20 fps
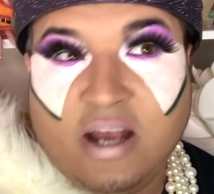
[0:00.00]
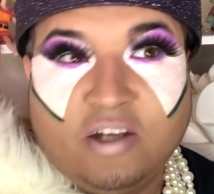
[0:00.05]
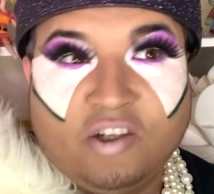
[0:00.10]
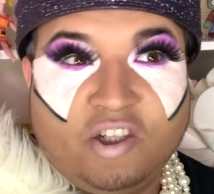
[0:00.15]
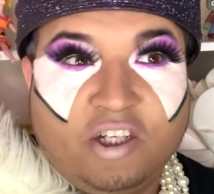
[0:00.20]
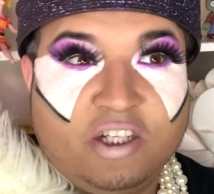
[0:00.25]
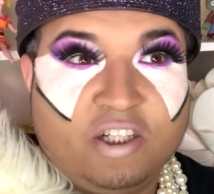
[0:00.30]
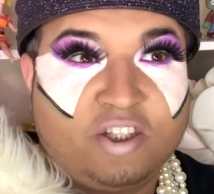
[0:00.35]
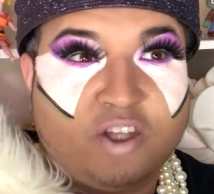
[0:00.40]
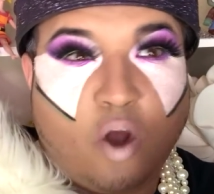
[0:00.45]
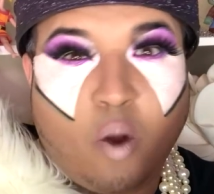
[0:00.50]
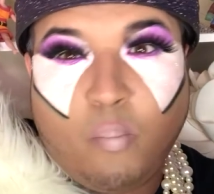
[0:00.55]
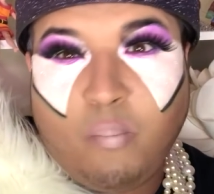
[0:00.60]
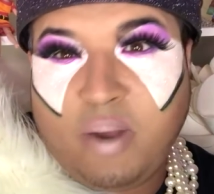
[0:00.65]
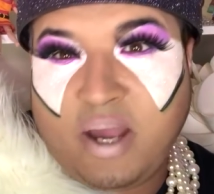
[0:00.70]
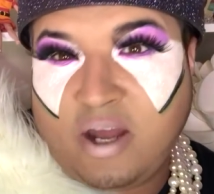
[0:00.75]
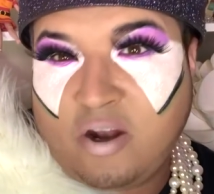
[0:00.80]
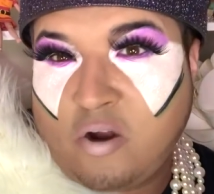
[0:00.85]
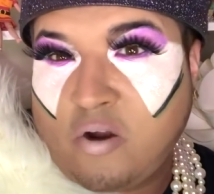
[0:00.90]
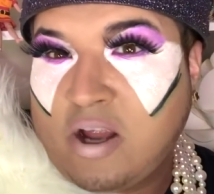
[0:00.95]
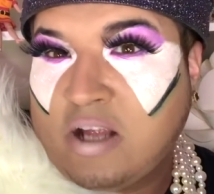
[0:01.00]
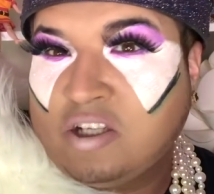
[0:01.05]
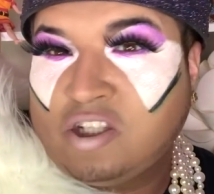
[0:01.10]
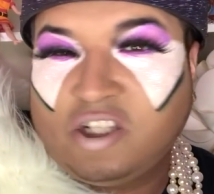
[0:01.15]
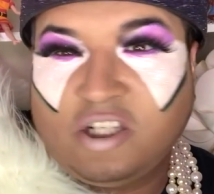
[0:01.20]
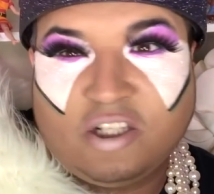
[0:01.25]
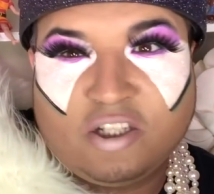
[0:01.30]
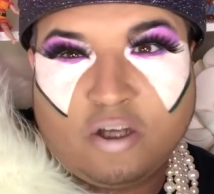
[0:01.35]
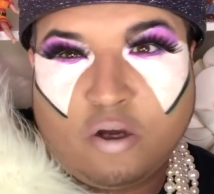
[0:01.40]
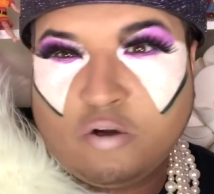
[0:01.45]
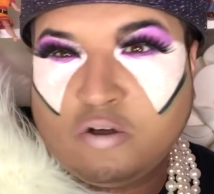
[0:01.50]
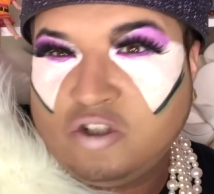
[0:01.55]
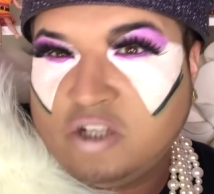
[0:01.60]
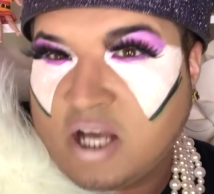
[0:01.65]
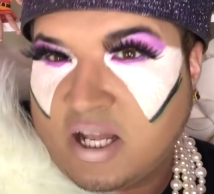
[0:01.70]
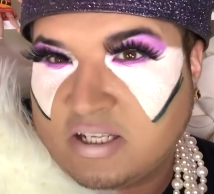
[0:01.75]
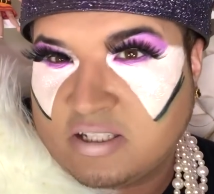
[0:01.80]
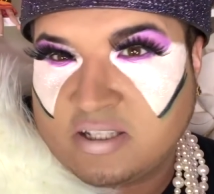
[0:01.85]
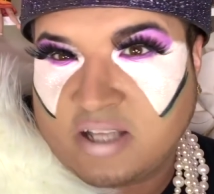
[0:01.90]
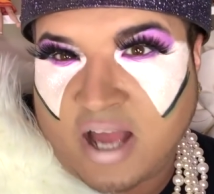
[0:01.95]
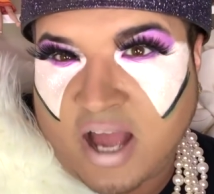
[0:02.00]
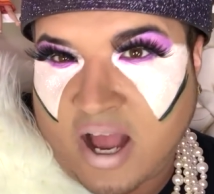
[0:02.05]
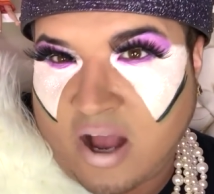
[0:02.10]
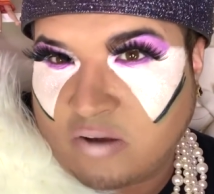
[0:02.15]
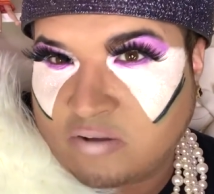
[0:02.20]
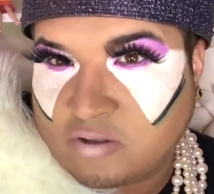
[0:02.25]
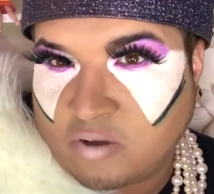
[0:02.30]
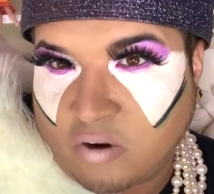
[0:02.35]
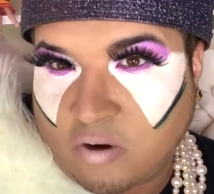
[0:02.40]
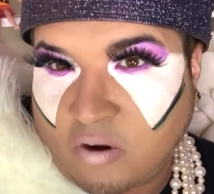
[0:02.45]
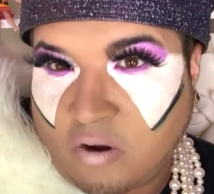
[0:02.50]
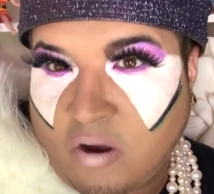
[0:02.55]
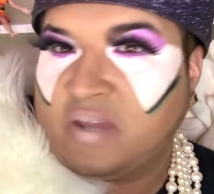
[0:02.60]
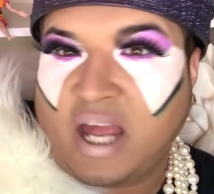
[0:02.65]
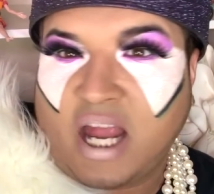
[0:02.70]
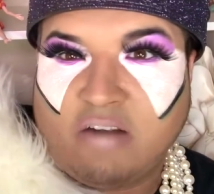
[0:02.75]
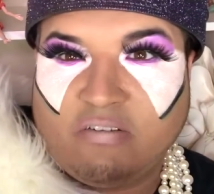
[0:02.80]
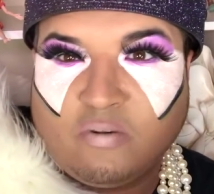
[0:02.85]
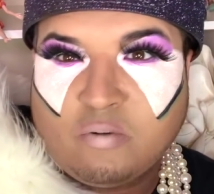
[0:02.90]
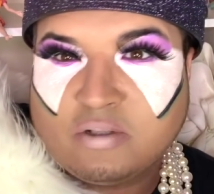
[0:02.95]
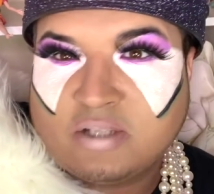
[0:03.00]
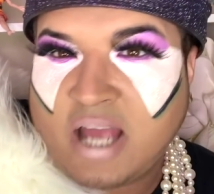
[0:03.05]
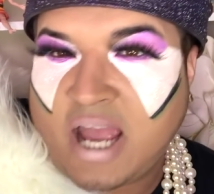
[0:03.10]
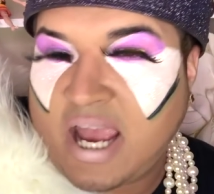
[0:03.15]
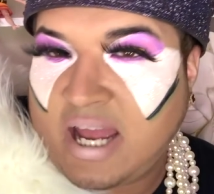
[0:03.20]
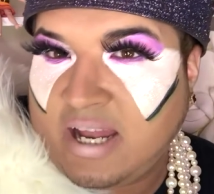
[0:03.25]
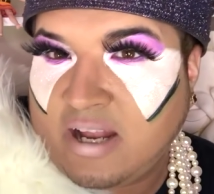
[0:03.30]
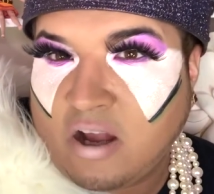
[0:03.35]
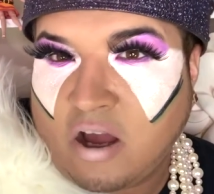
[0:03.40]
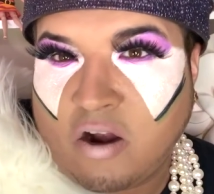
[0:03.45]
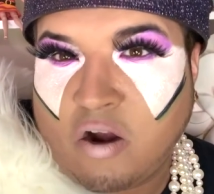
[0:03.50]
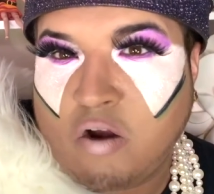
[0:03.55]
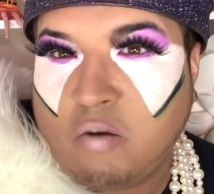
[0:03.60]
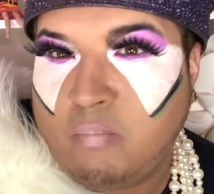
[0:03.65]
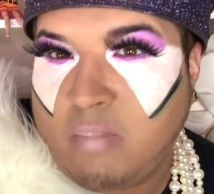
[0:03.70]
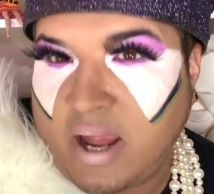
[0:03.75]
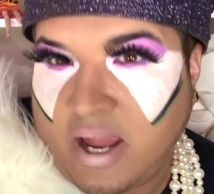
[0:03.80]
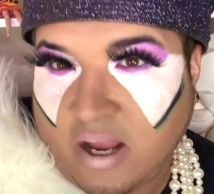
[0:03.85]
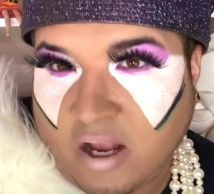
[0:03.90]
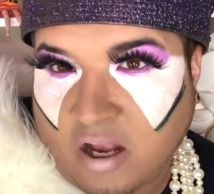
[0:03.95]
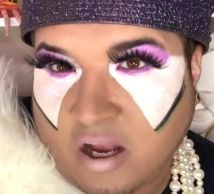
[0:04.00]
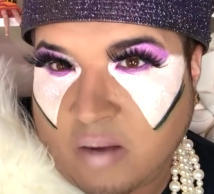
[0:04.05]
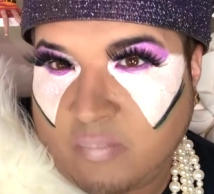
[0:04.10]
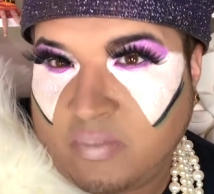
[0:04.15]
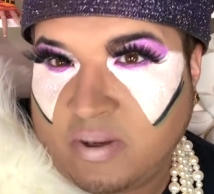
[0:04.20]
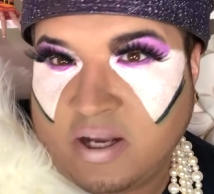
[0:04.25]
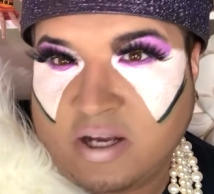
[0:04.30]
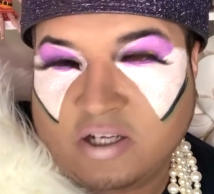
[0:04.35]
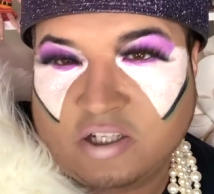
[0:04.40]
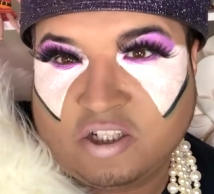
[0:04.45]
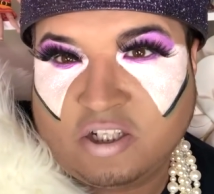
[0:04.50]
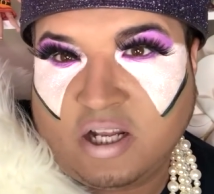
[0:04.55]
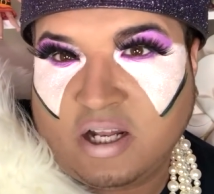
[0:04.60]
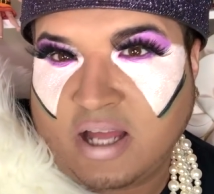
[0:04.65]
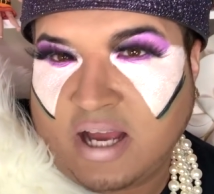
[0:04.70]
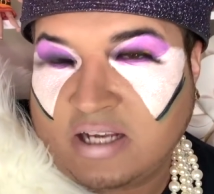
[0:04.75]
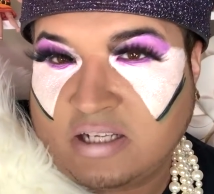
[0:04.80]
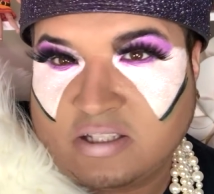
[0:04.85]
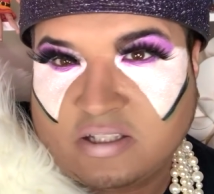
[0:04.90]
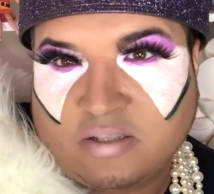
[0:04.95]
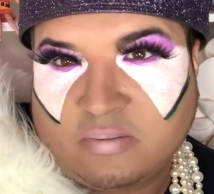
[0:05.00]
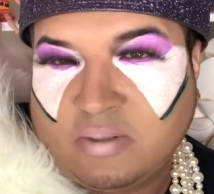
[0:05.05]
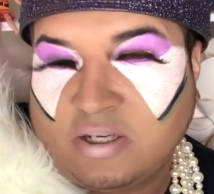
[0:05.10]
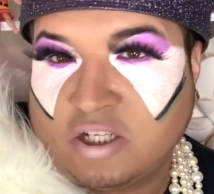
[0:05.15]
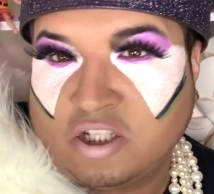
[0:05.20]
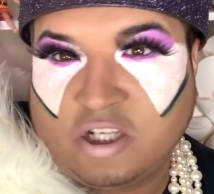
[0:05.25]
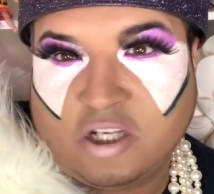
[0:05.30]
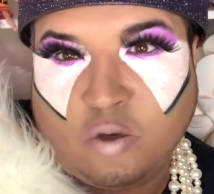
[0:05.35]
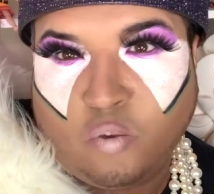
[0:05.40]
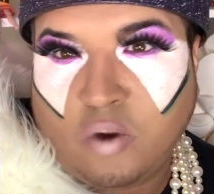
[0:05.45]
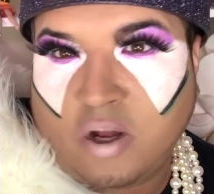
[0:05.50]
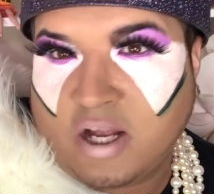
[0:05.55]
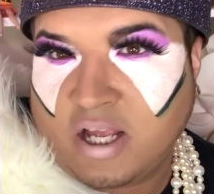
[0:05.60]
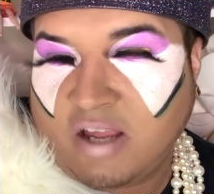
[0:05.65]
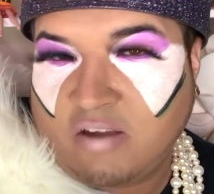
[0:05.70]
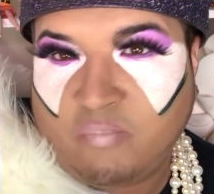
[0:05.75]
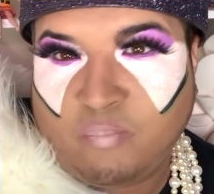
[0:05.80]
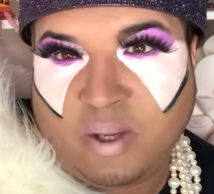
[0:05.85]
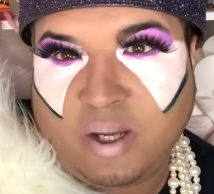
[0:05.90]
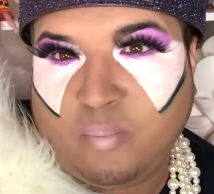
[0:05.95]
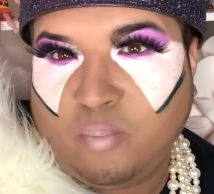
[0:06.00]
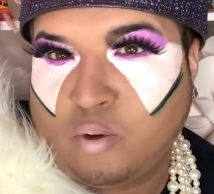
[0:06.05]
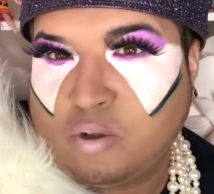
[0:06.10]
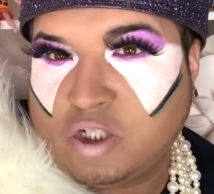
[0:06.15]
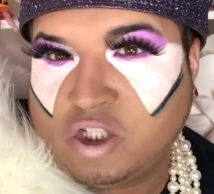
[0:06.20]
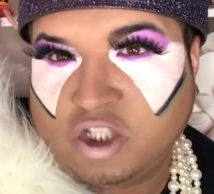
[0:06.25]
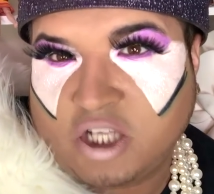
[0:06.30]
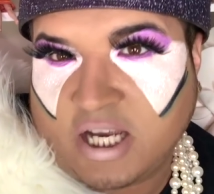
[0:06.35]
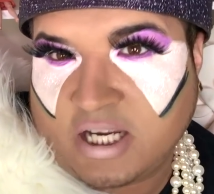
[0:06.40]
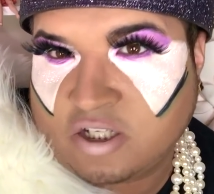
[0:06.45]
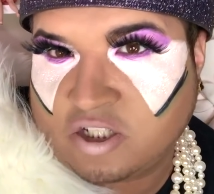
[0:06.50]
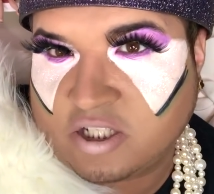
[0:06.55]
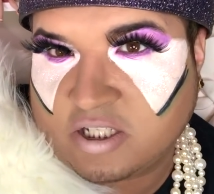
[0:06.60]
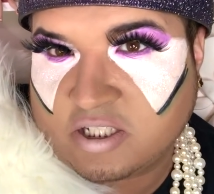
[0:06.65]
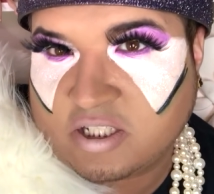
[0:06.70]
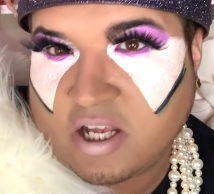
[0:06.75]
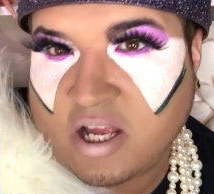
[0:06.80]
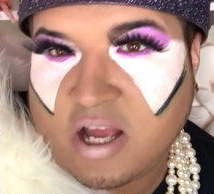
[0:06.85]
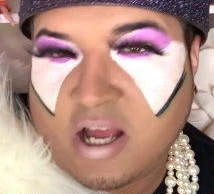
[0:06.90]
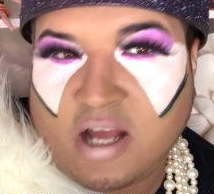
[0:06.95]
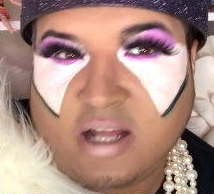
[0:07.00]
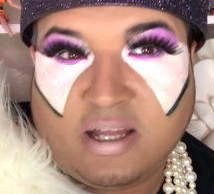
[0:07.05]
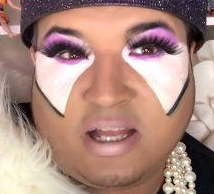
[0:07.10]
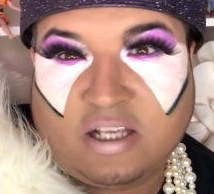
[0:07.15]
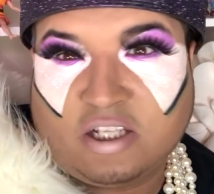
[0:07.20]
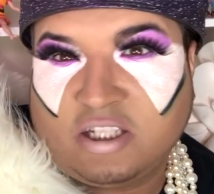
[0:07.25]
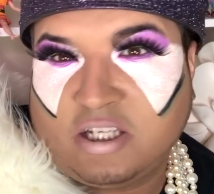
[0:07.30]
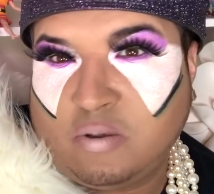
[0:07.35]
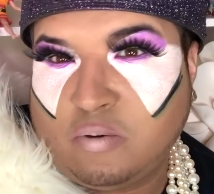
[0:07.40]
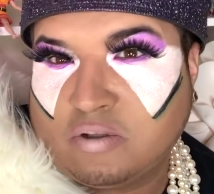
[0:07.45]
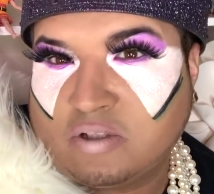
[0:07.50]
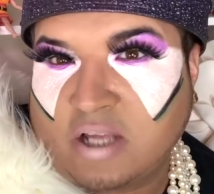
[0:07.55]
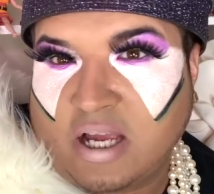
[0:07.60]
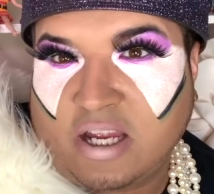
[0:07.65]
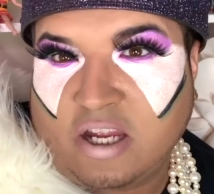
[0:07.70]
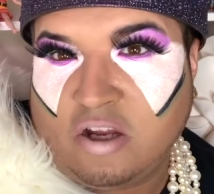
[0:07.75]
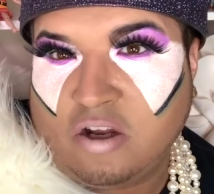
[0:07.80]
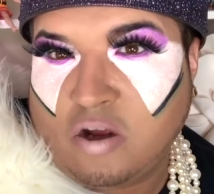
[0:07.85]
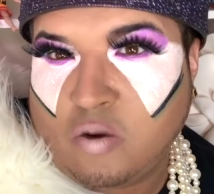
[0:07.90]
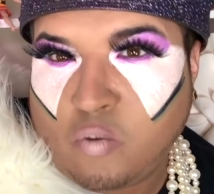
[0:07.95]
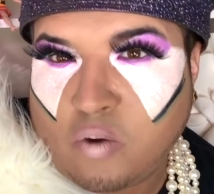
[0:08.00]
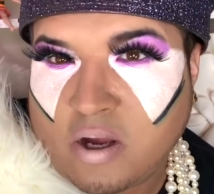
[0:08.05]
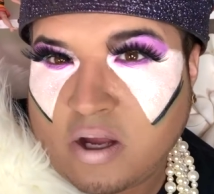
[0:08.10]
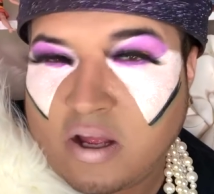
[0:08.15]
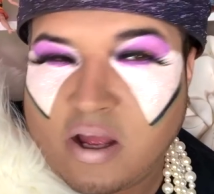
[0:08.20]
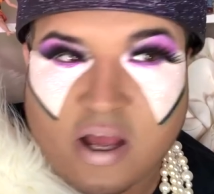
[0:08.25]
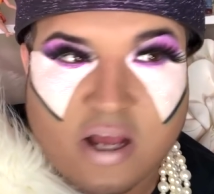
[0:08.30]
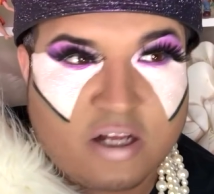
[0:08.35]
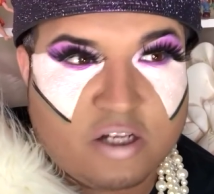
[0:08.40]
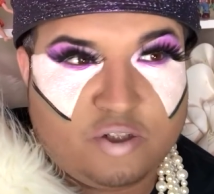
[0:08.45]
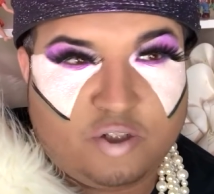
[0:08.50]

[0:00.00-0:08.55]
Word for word: She's so bitter and she's so jealous the house girl that everyone's hating on her makeup because she likes, because she do not want to give people injections that she was like, you know what?